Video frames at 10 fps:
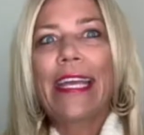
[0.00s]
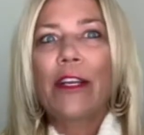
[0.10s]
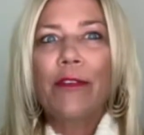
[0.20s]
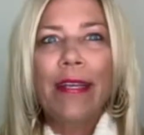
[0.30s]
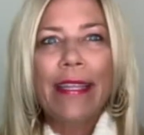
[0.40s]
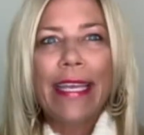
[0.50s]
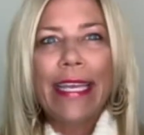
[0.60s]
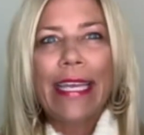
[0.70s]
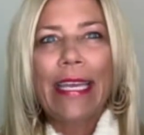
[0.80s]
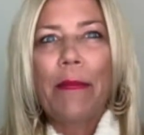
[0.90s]
acrylic
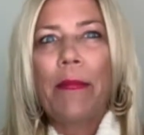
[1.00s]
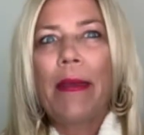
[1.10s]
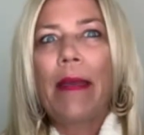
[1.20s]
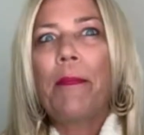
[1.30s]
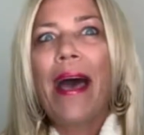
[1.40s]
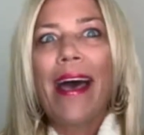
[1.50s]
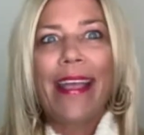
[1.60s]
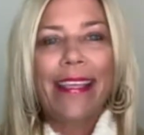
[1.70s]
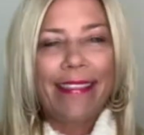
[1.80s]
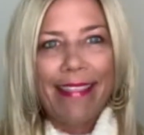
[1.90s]
but
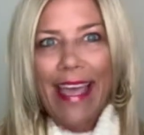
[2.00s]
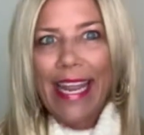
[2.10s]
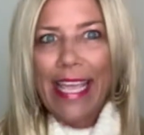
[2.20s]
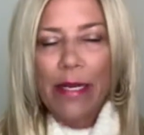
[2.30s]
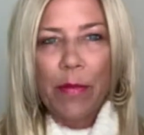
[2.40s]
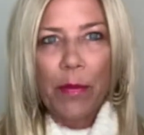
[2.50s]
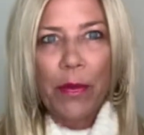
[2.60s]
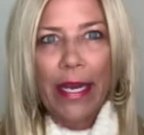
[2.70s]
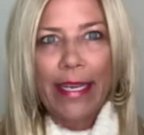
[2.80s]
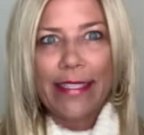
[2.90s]
that animal
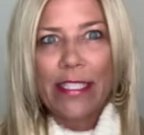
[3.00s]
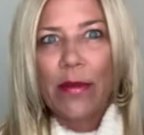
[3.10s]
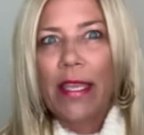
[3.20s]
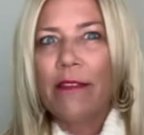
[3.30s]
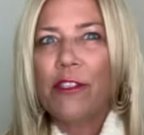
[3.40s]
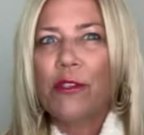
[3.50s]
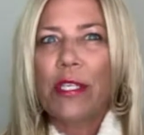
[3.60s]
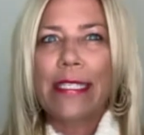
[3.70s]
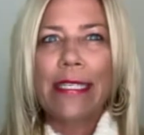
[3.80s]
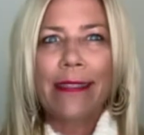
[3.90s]
print. So it gives you
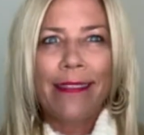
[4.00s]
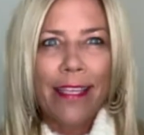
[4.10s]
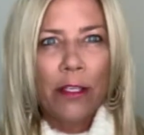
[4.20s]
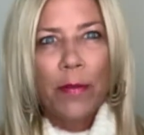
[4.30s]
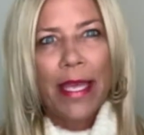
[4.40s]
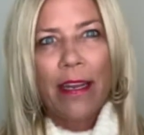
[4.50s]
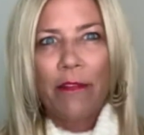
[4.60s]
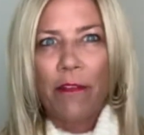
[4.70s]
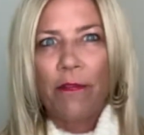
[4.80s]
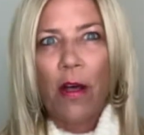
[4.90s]
just a little bit of
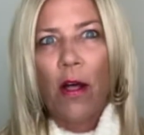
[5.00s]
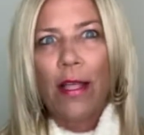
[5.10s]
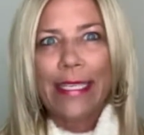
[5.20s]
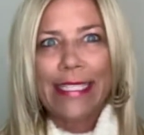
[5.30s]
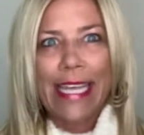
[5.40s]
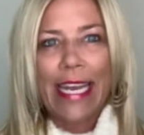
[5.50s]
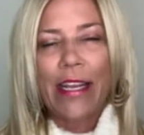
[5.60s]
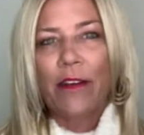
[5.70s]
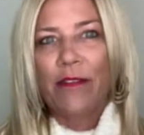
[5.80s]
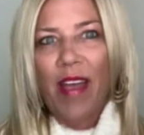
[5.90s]
a fall aesthetic
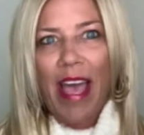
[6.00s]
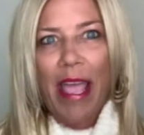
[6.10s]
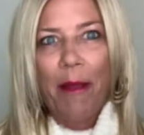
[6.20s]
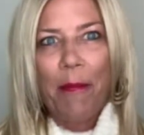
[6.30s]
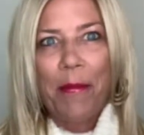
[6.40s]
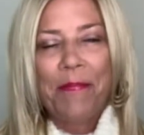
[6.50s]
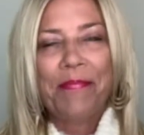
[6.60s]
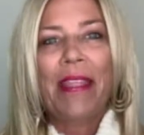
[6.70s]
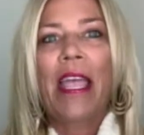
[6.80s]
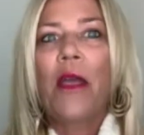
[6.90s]
or vibe
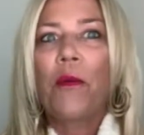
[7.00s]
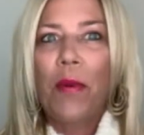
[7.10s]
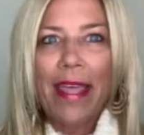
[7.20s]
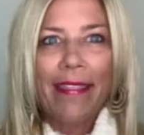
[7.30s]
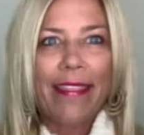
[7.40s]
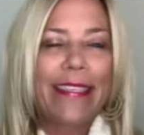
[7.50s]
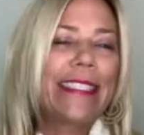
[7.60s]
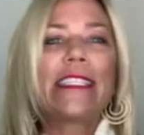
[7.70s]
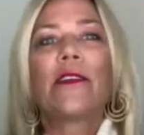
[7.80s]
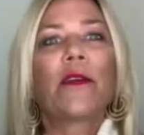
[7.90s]
with
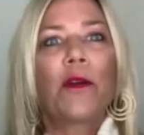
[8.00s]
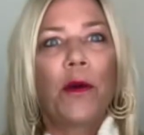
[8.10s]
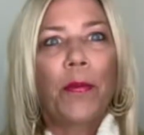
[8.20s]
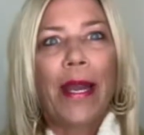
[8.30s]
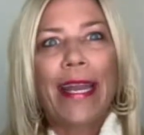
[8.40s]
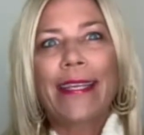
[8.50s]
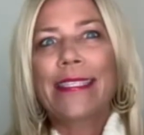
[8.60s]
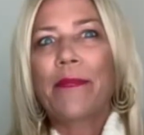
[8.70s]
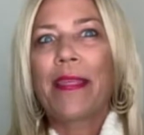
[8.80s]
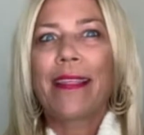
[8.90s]
still incorporating
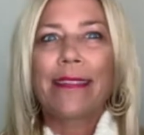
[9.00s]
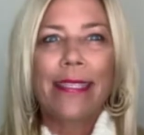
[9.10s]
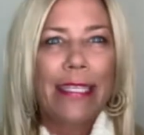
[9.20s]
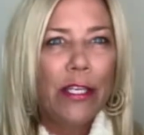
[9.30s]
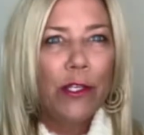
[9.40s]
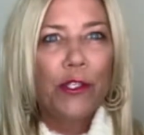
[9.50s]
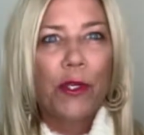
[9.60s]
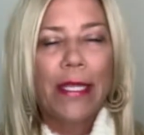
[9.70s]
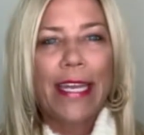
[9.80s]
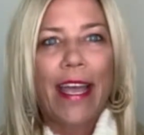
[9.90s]
something that's
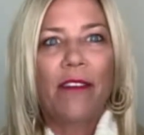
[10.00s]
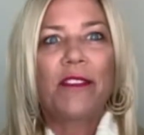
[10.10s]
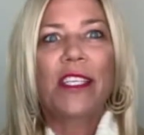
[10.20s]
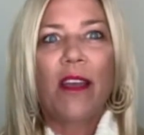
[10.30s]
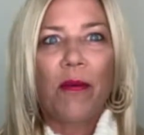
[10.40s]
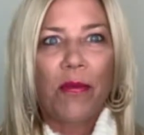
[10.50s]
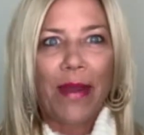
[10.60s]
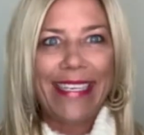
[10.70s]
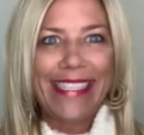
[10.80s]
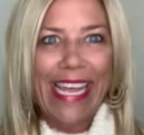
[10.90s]
neutral enough to go with
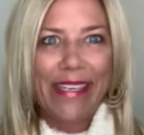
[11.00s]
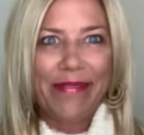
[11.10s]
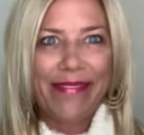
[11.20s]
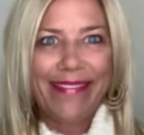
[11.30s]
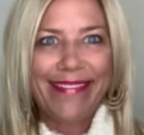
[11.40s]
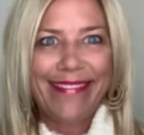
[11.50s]
white denim.